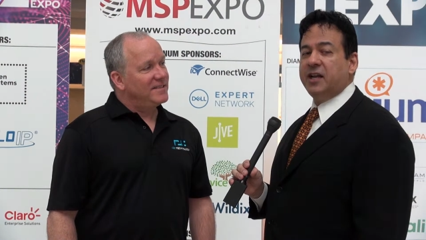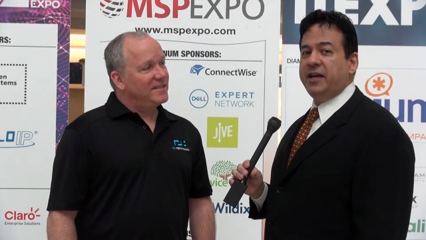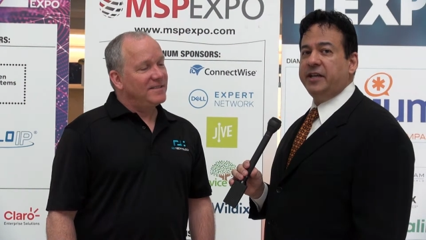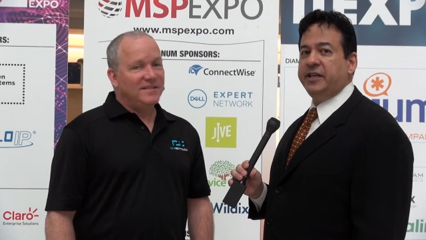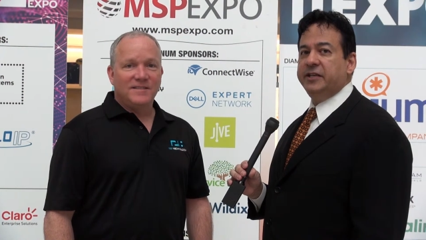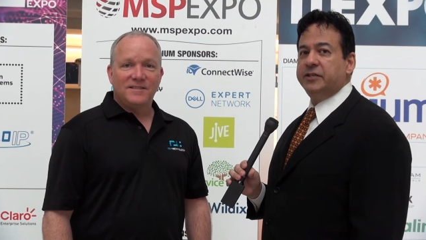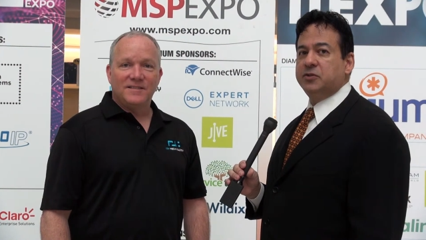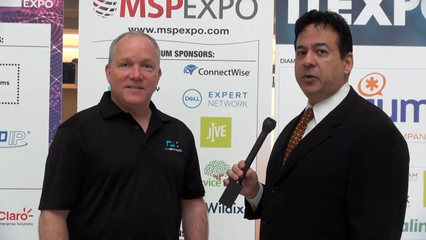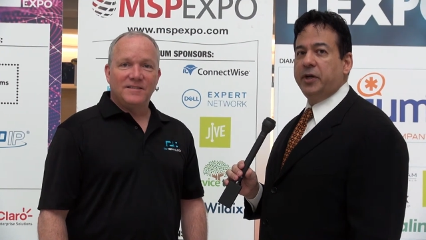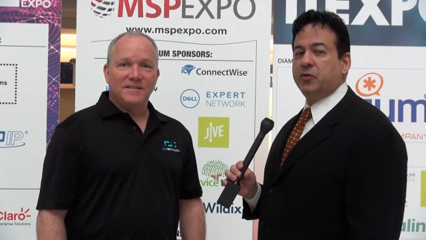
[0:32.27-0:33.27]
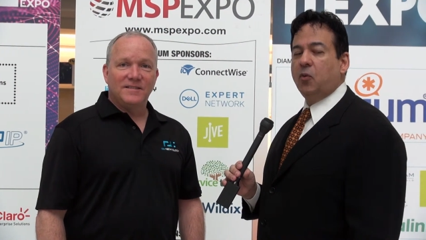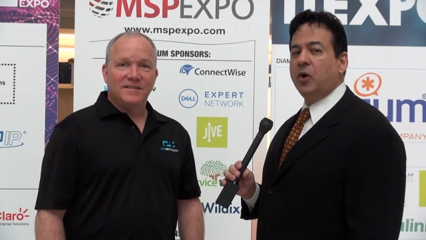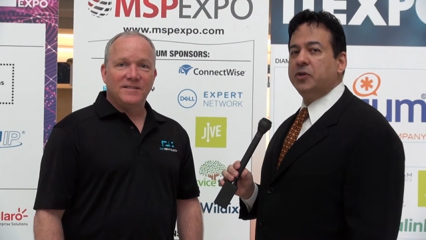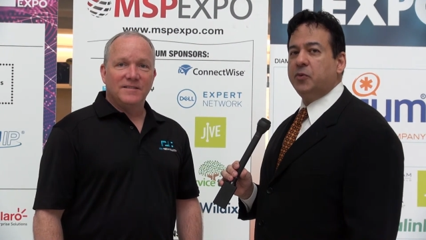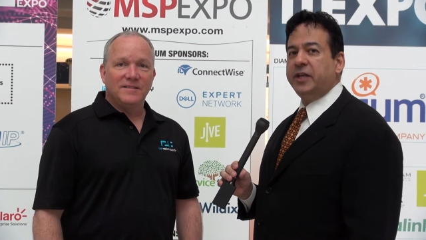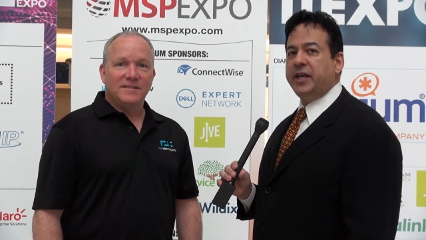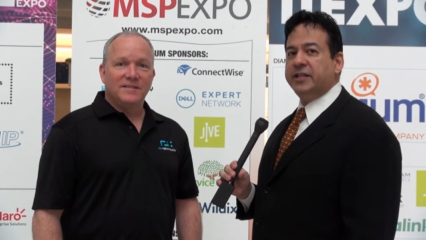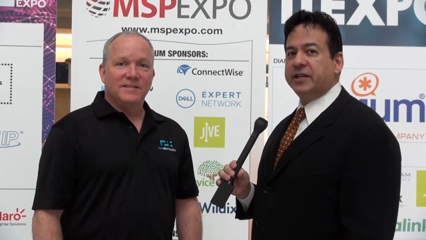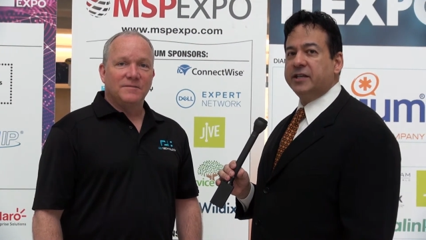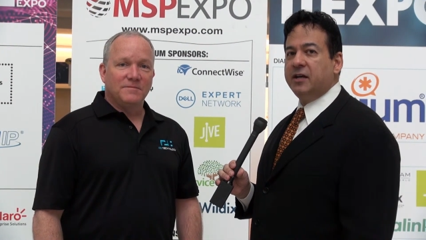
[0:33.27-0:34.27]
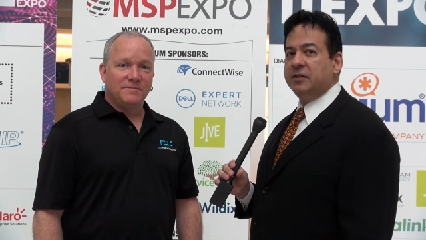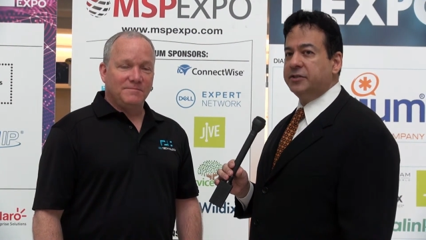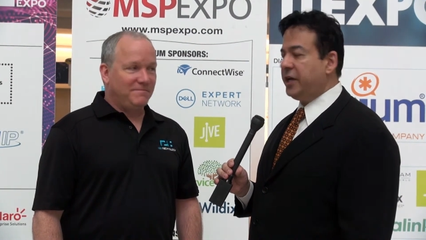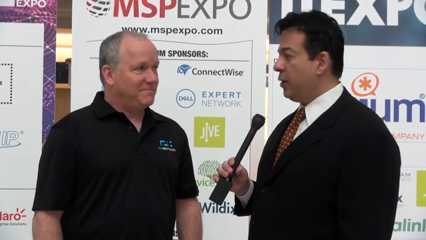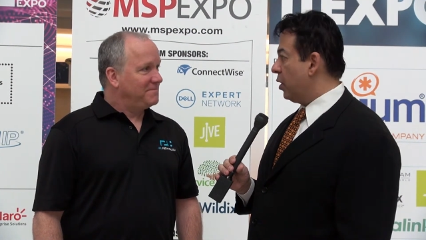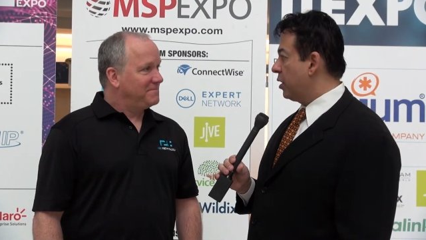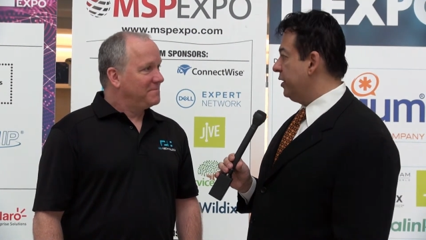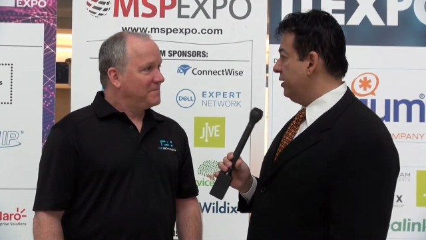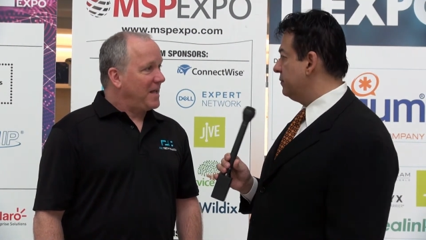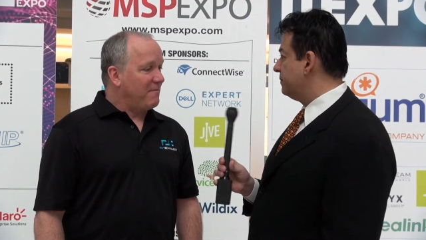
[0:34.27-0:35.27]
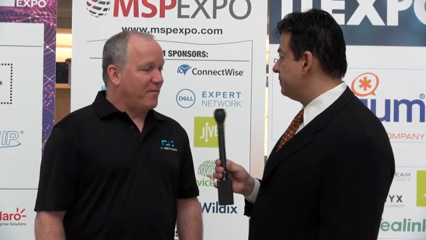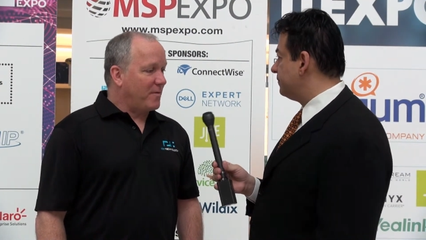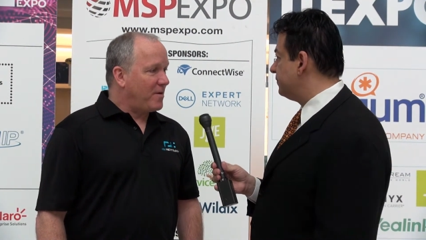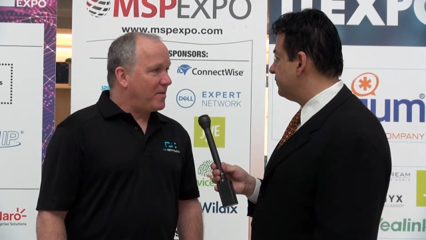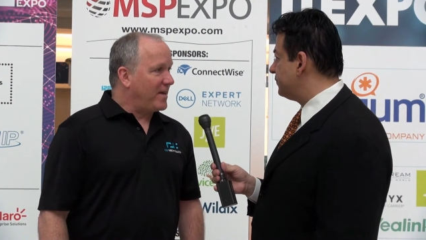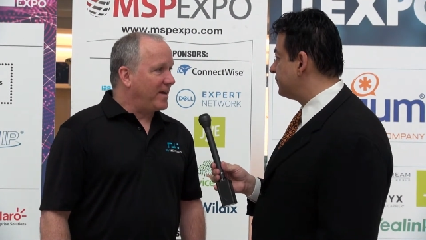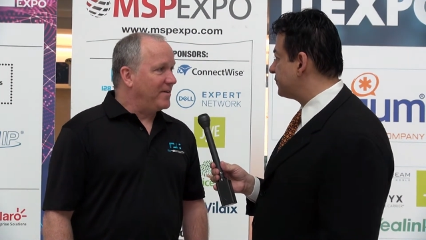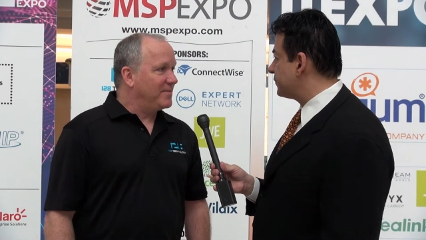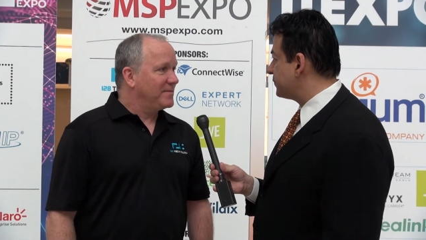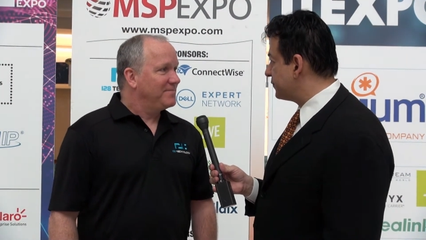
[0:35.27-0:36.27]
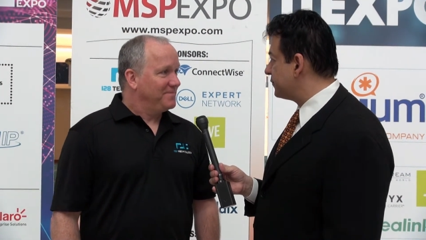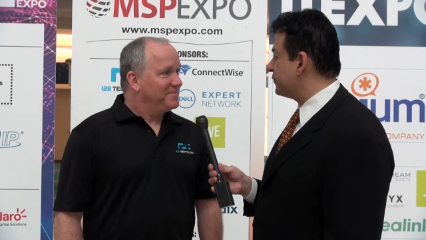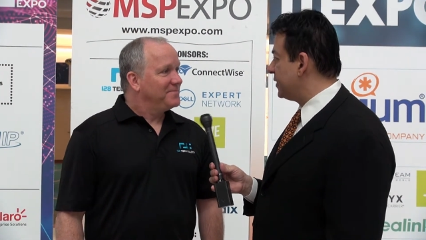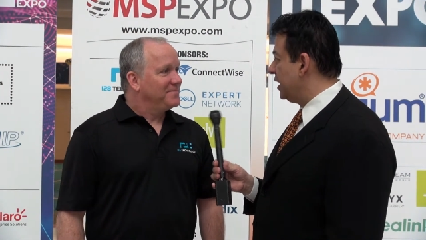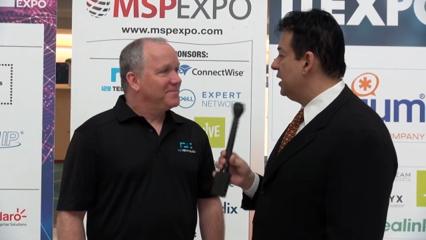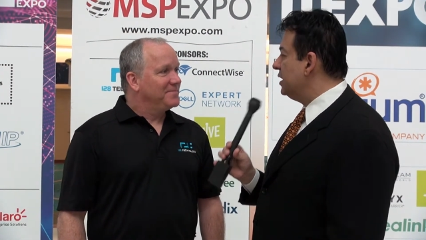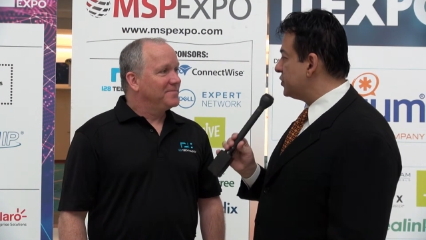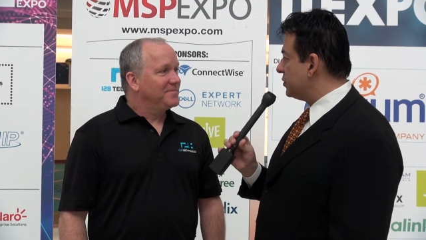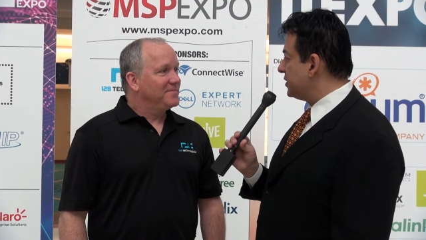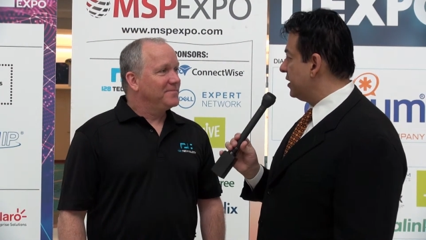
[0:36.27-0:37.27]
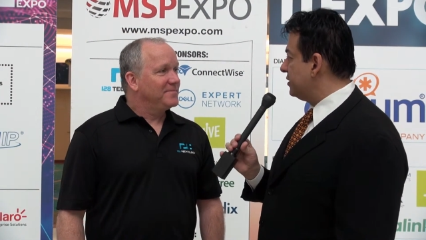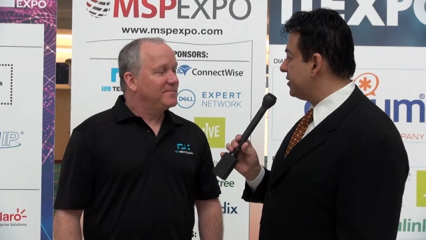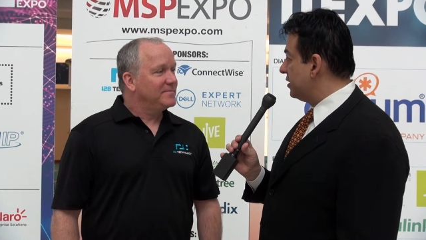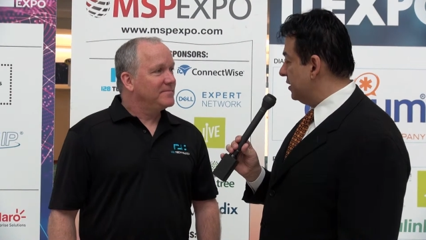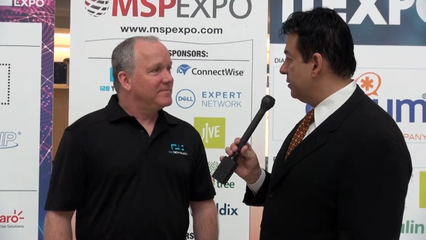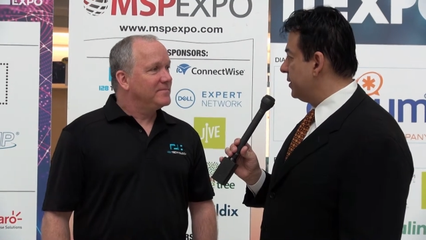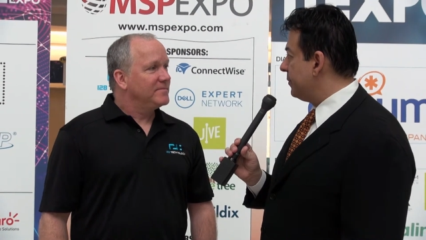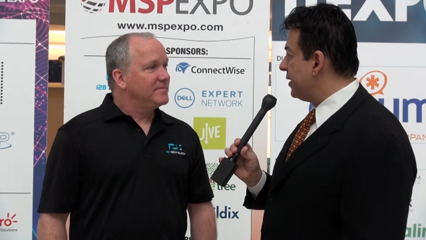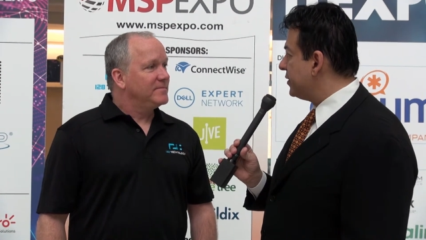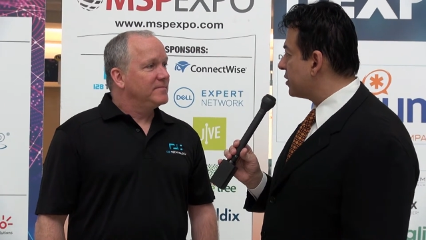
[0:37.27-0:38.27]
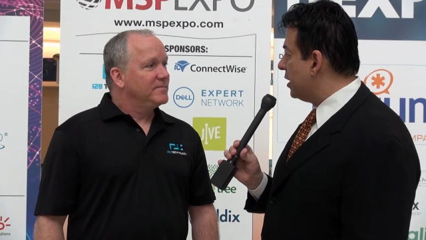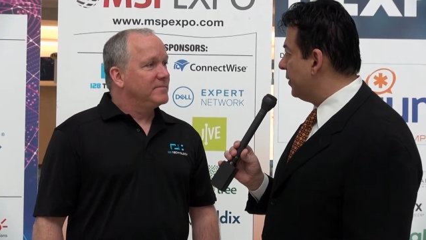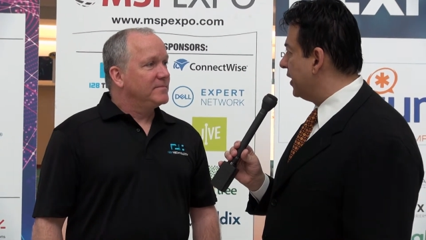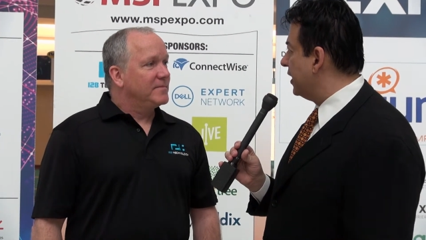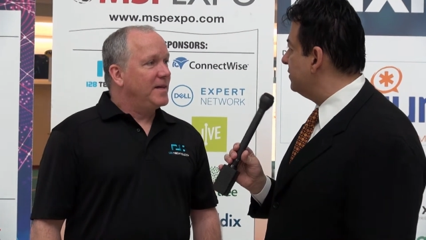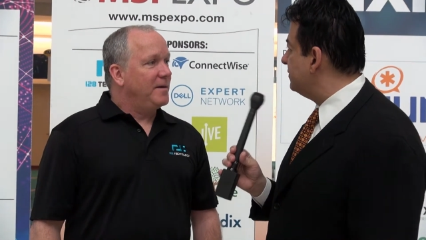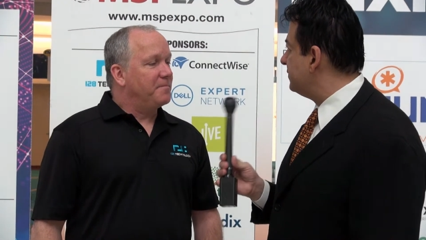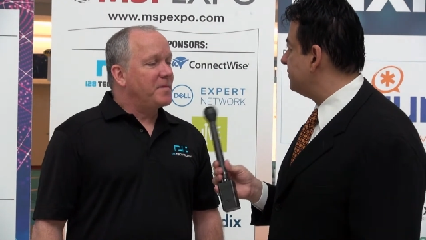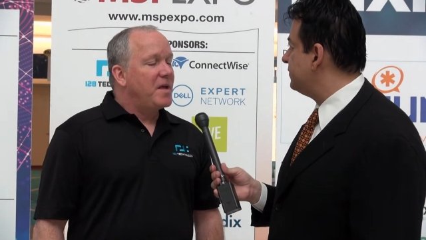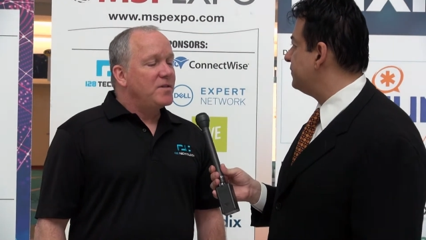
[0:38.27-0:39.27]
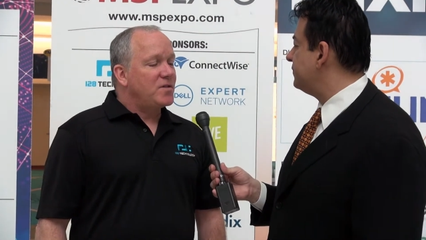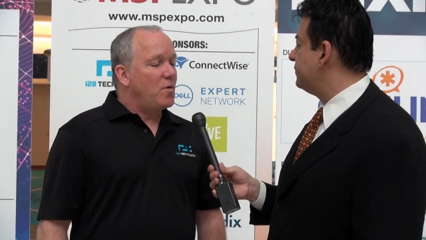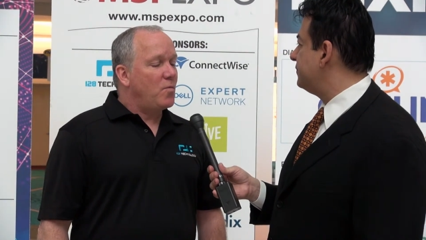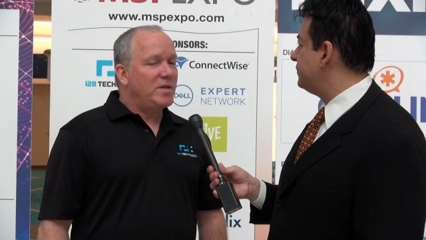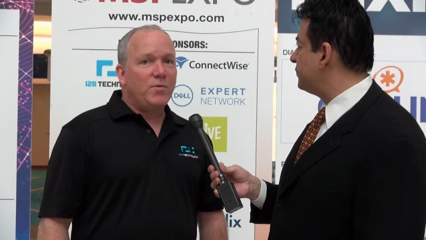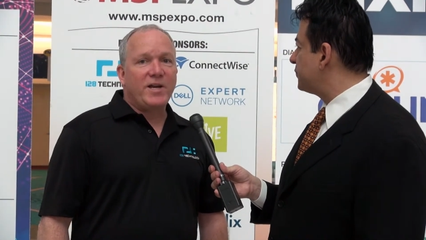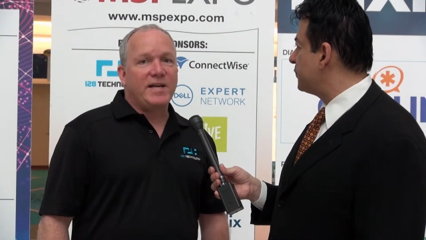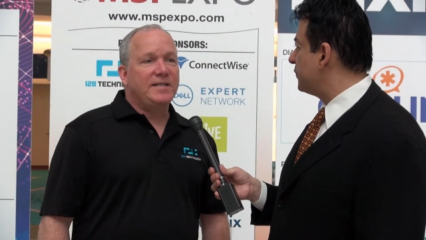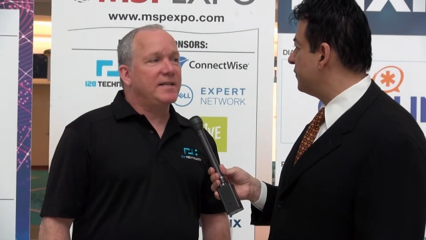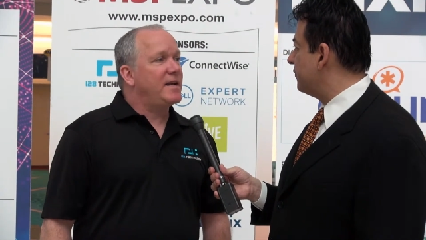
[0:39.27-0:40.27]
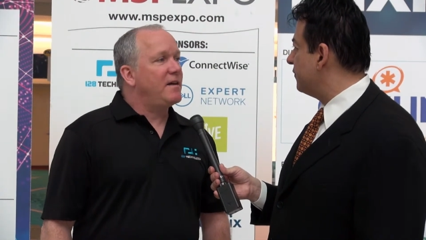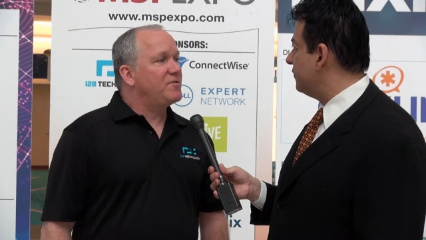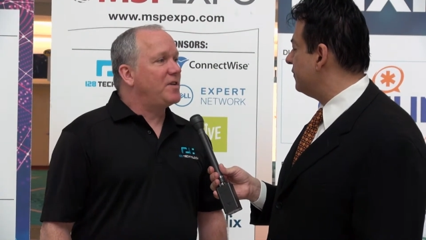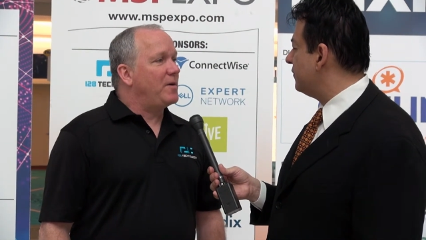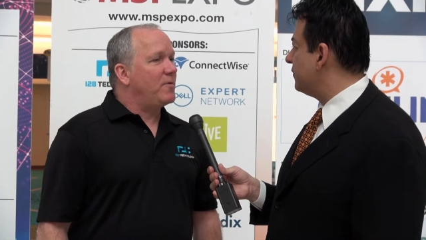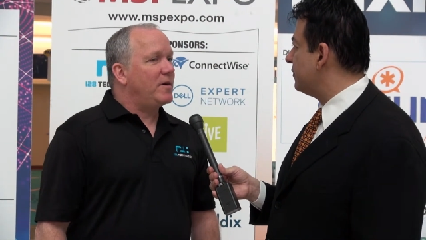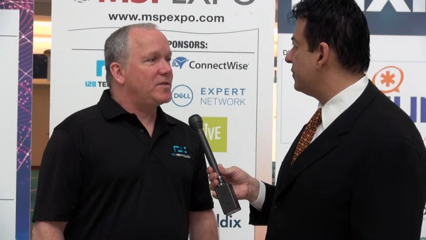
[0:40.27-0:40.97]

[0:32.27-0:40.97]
Speaker 1: Klett. He is with 128 Technology. How are
Speaker 2: you? I'm very well, thank you.
Speaker 1: So tell us a little bit about your company.
Speaker 2: Yeah. So 128 Technology, we're